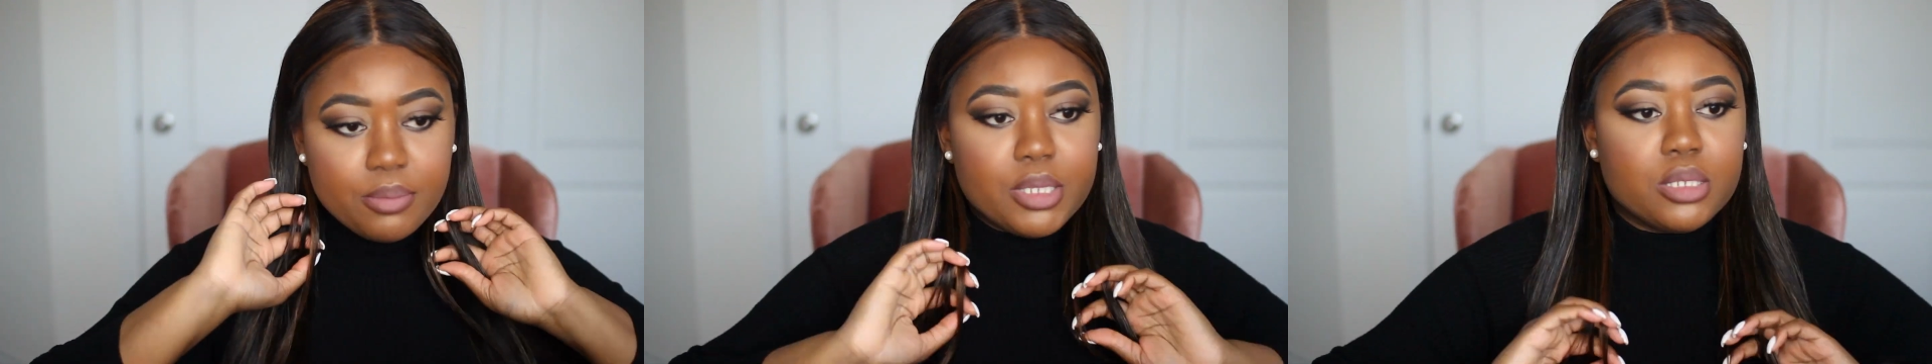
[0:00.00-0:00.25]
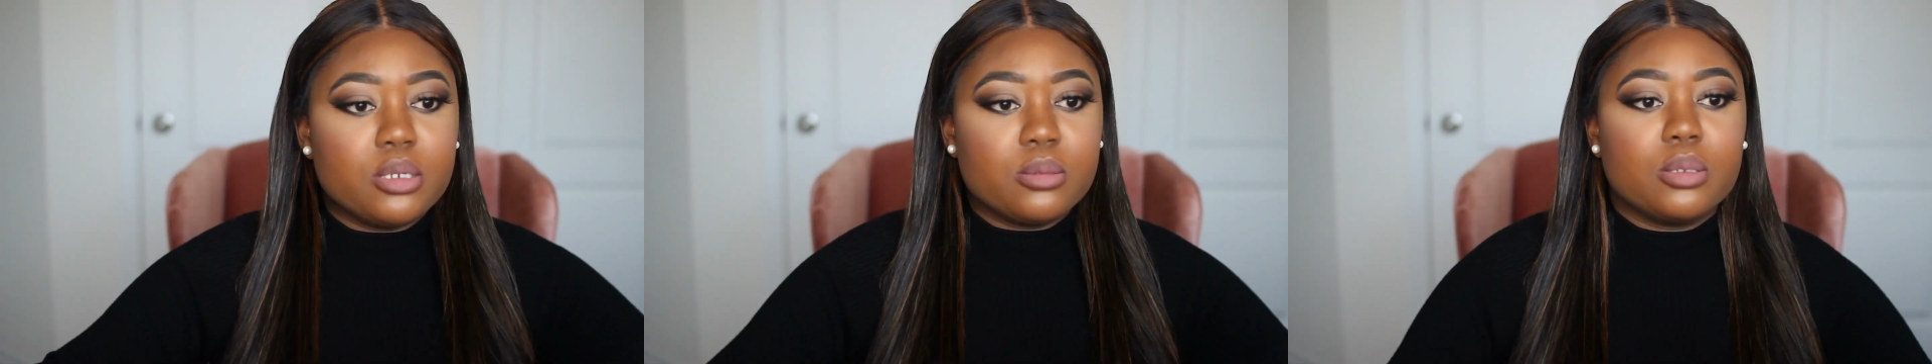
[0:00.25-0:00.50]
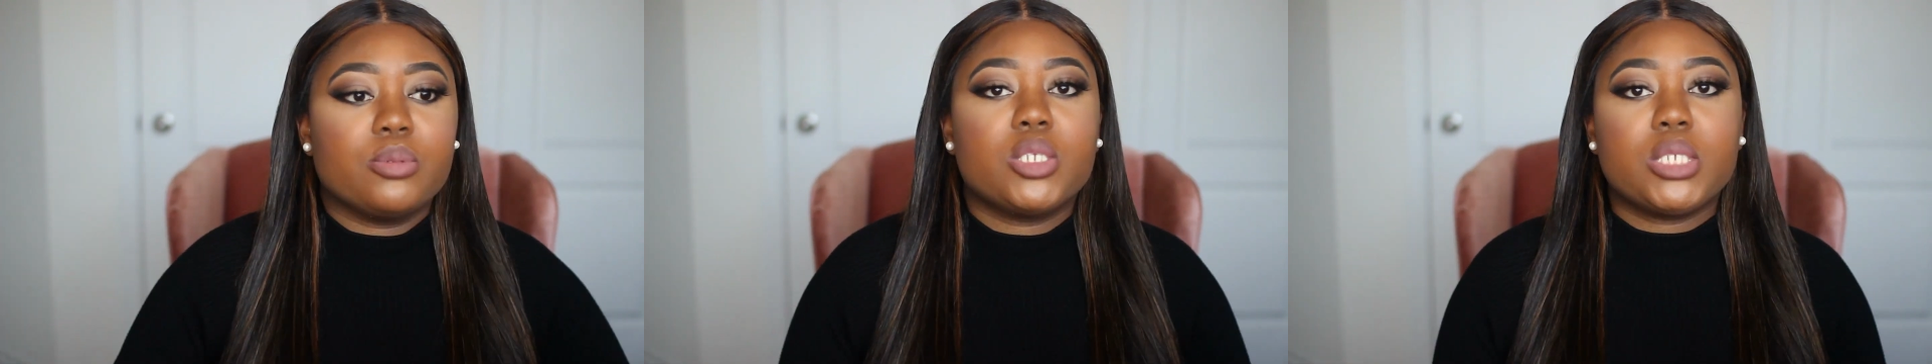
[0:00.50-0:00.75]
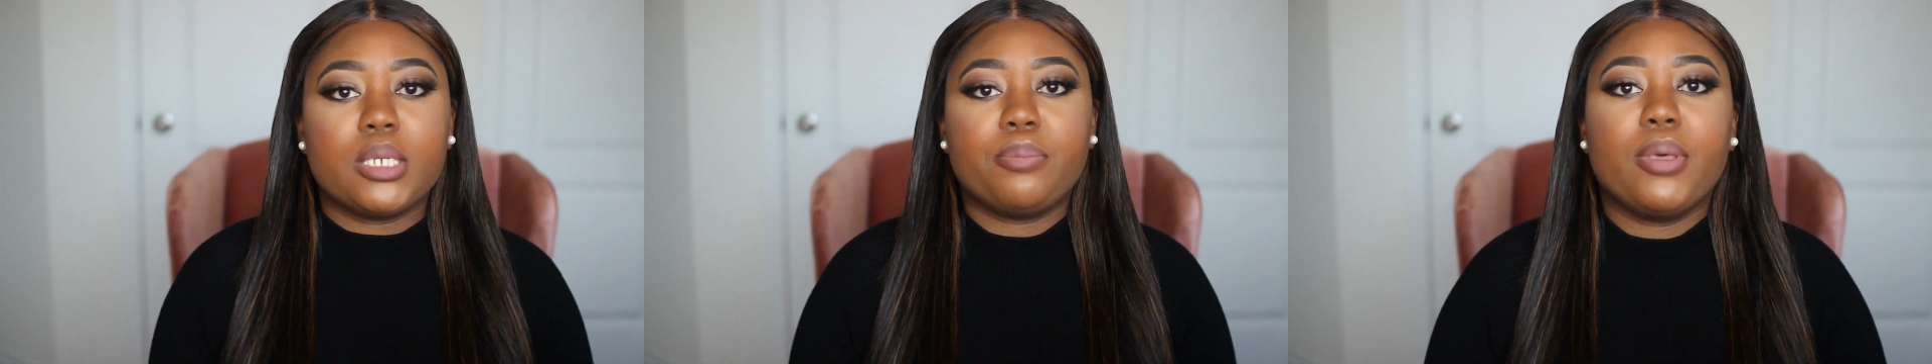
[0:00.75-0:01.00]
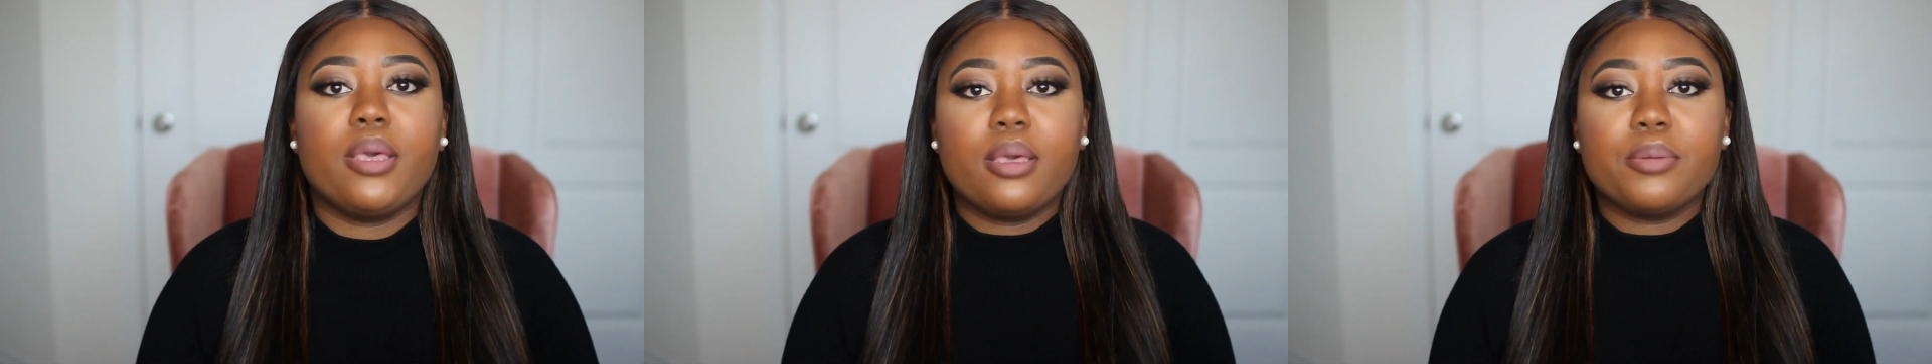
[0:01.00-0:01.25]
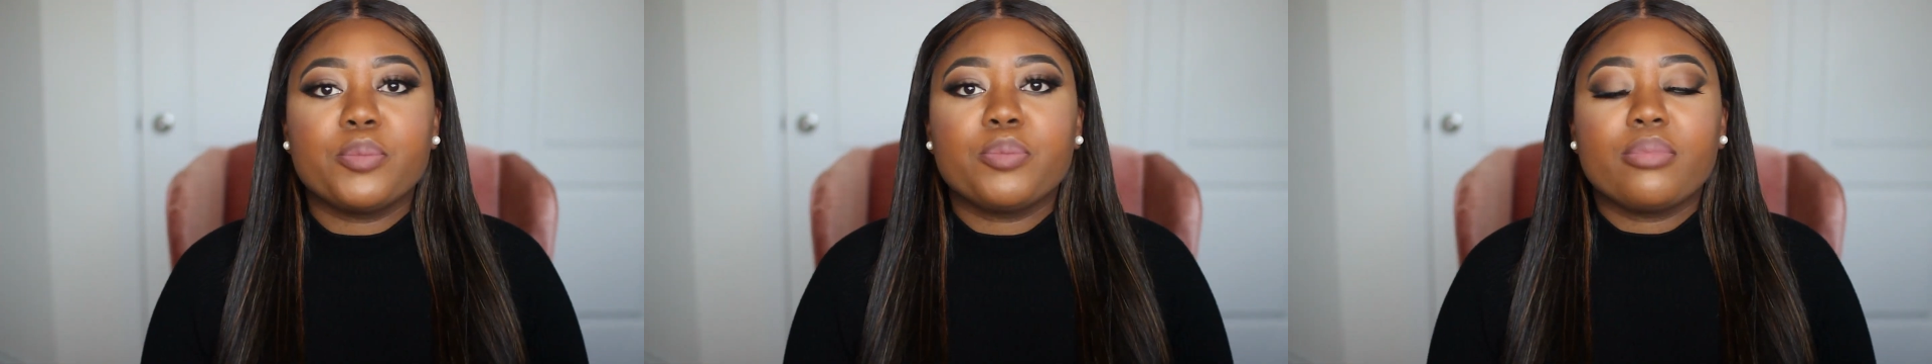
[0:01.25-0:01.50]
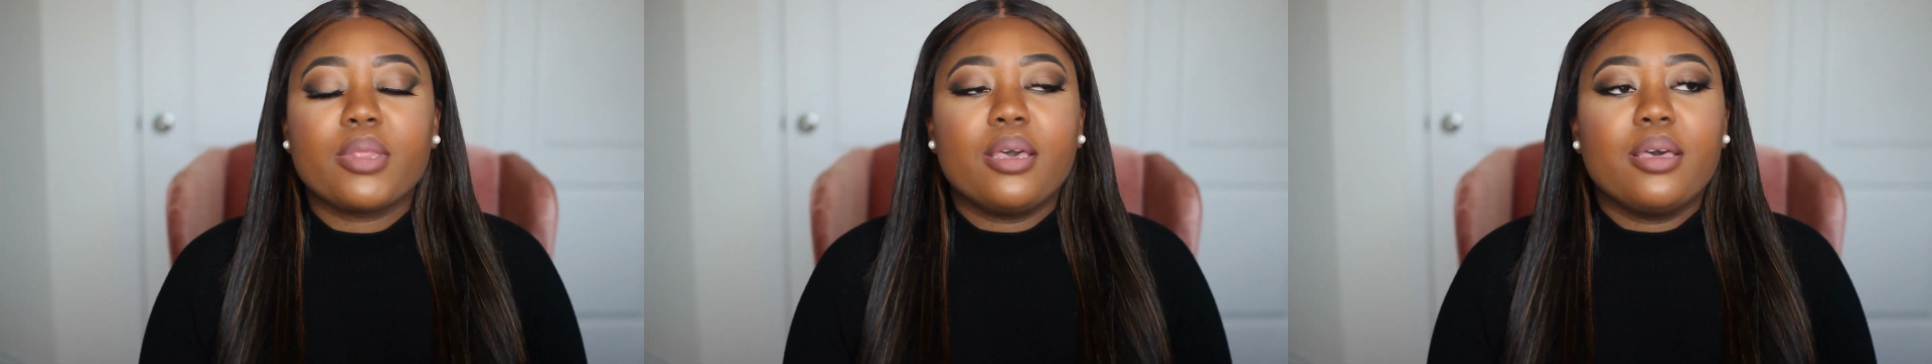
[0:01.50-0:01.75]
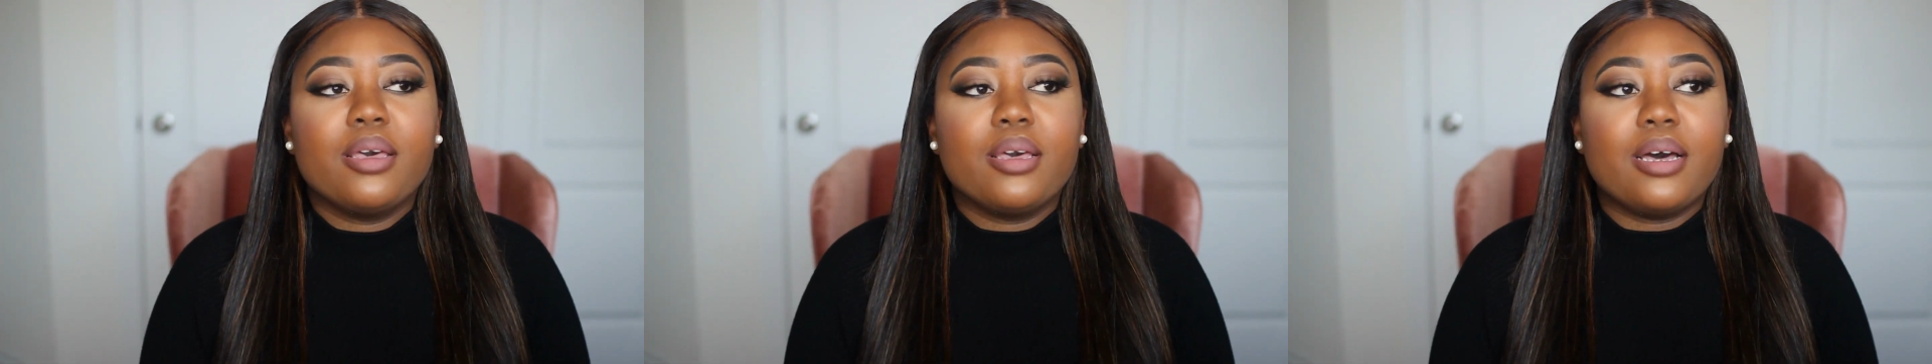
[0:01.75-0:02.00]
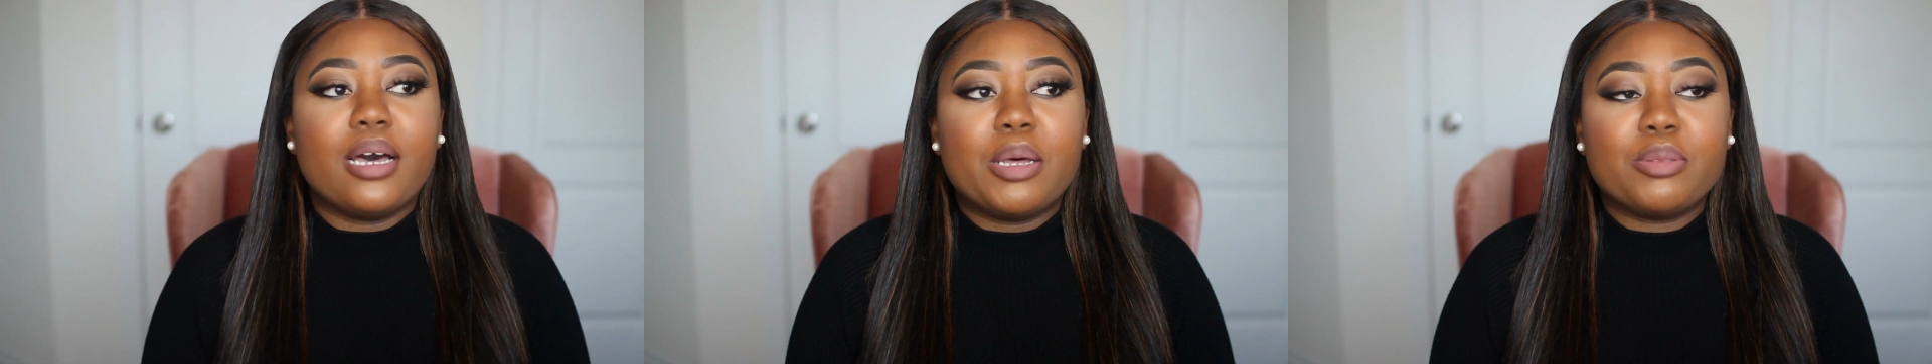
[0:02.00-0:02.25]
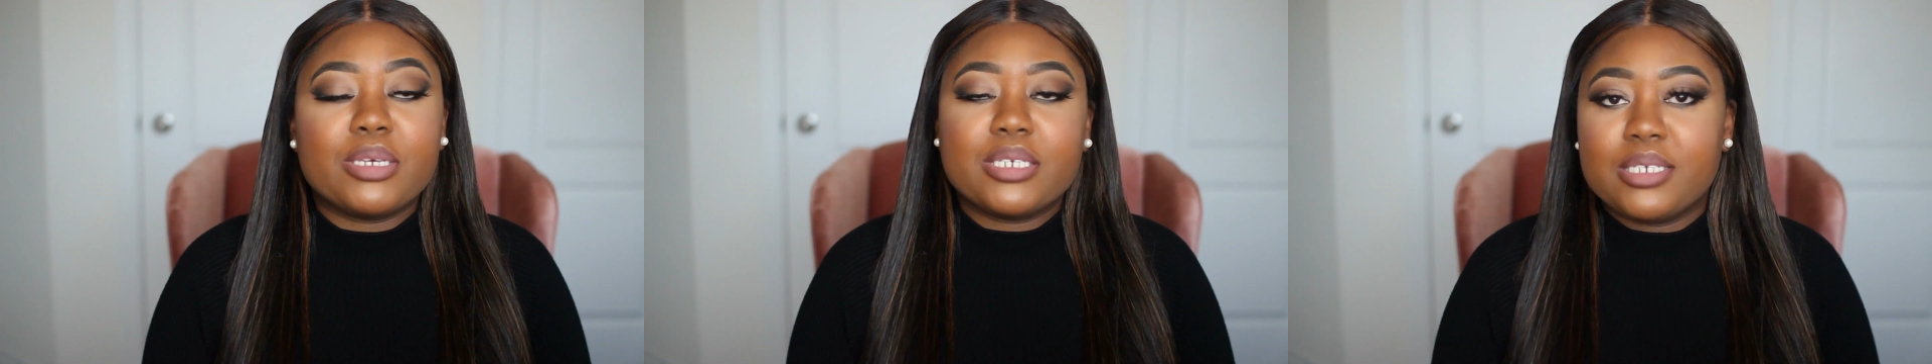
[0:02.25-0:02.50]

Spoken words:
In terms of shipping, they